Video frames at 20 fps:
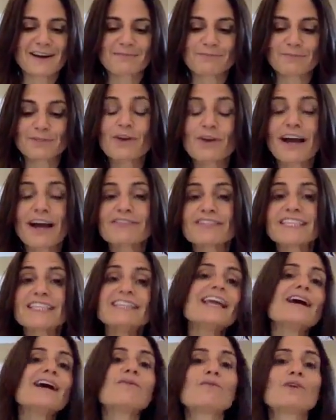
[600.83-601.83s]
So I've seen
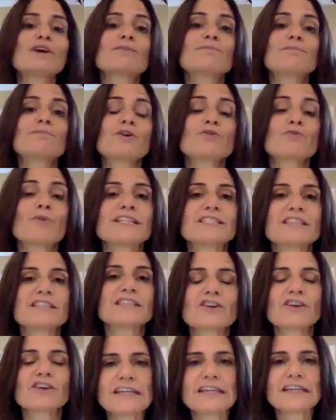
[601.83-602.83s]
that work both ways, and
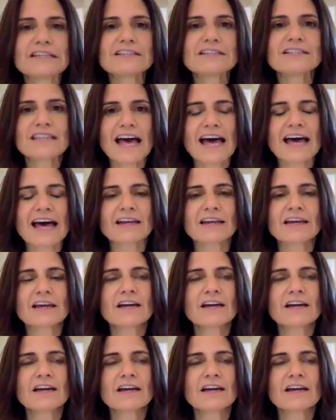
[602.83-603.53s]
there is that,